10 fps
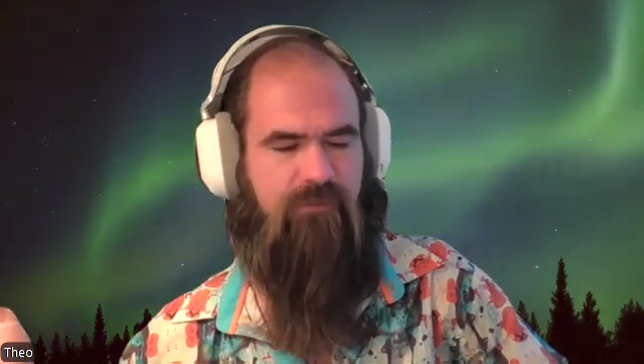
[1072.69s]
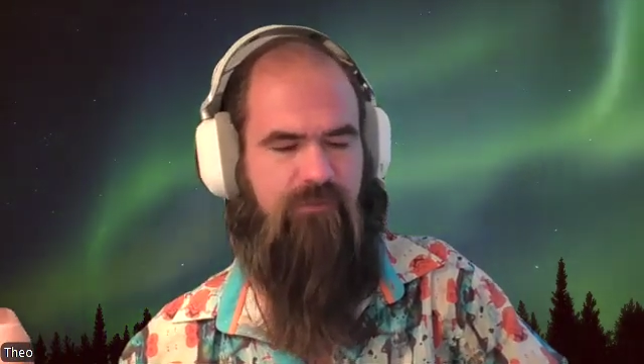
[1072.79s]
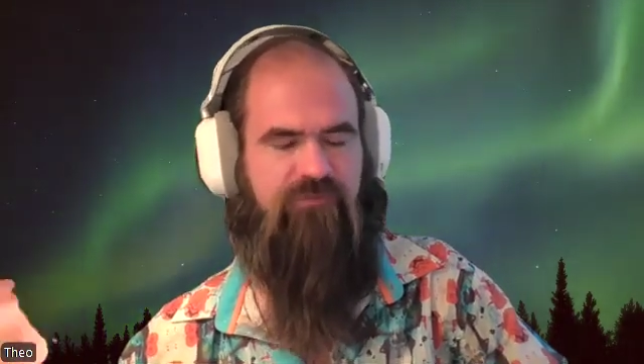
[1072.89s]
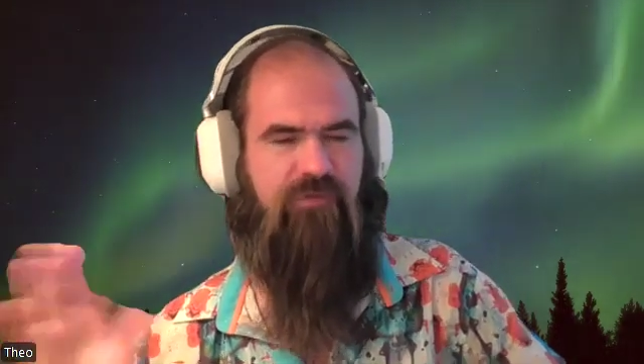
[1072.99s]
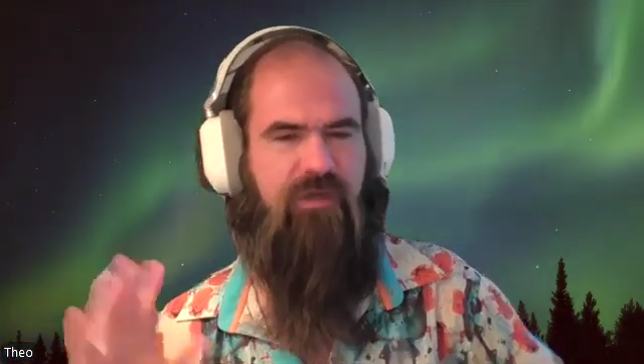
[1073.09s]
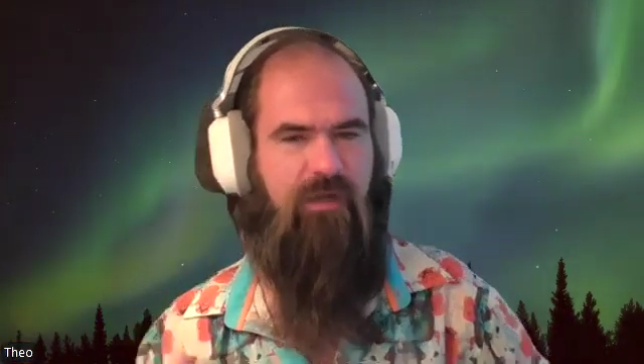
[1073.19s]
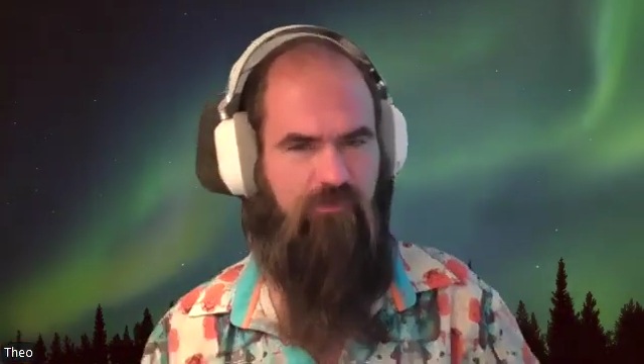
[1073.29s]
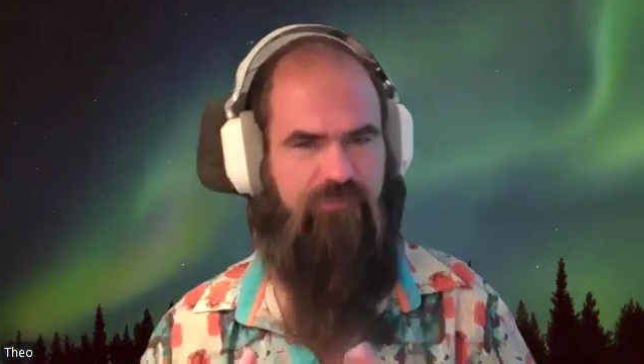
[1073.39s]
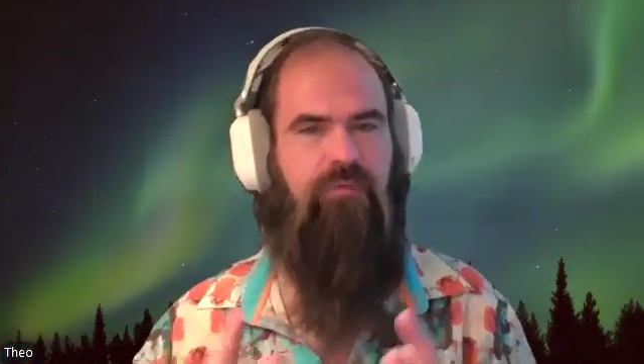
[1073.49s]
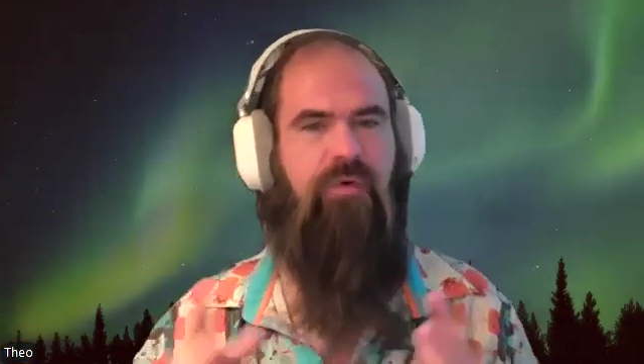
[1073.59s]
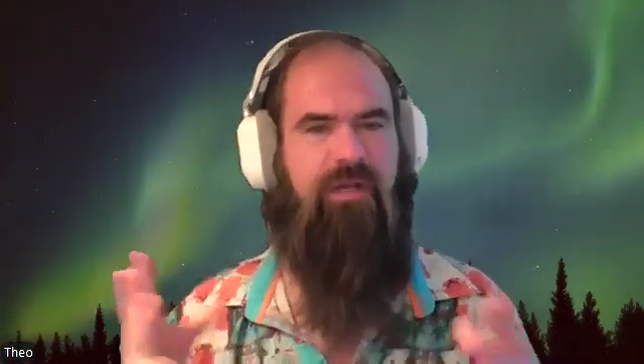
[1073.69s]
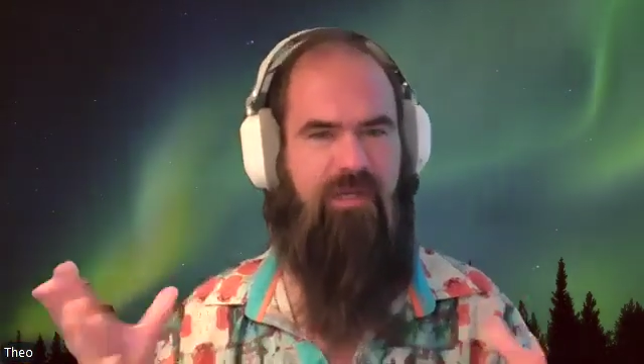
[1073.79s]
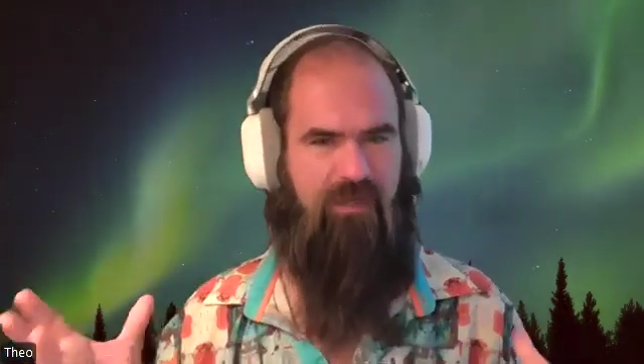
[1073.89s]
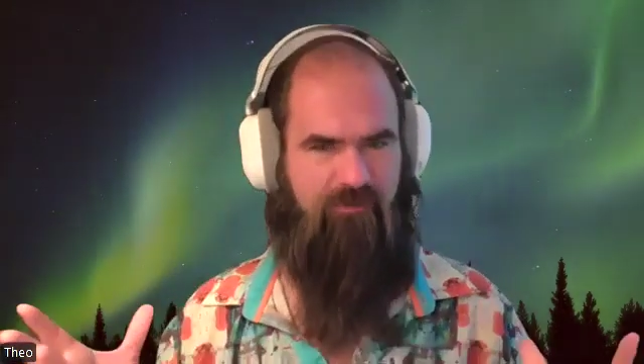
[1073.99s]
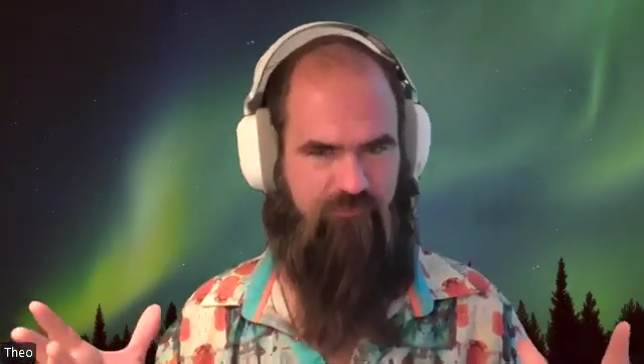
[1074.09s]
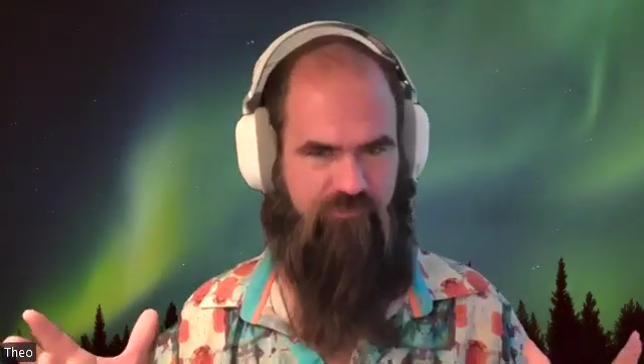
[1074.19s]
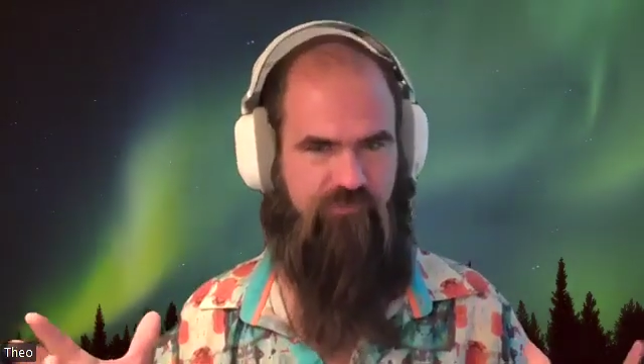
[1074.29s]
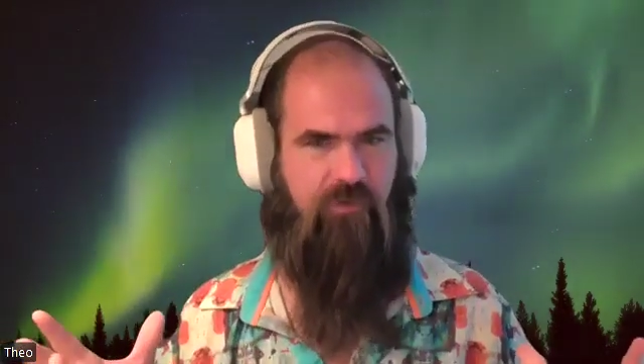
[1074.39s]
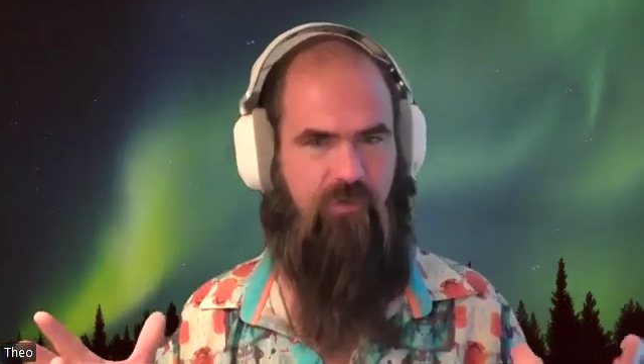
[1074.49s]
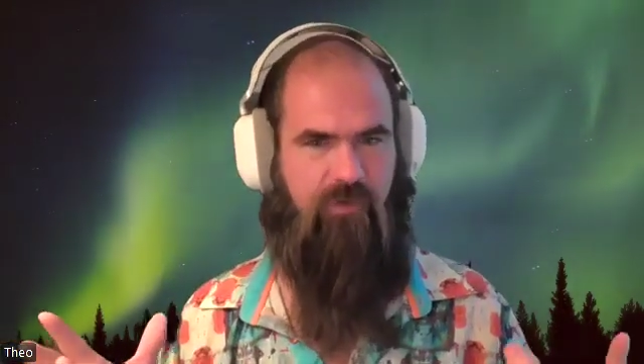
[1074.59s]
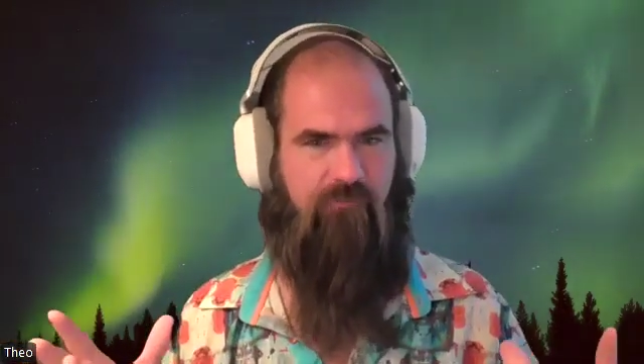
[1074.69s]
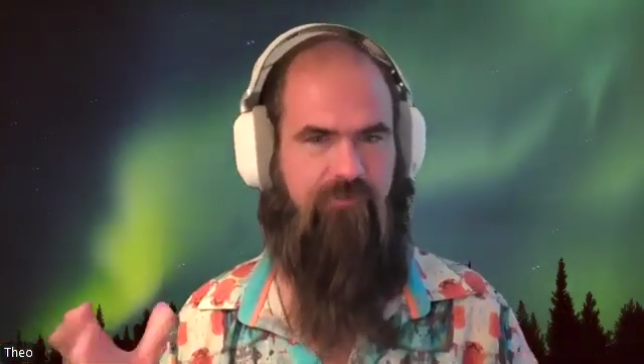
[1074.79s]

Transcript: there's a healthy way to have resolve,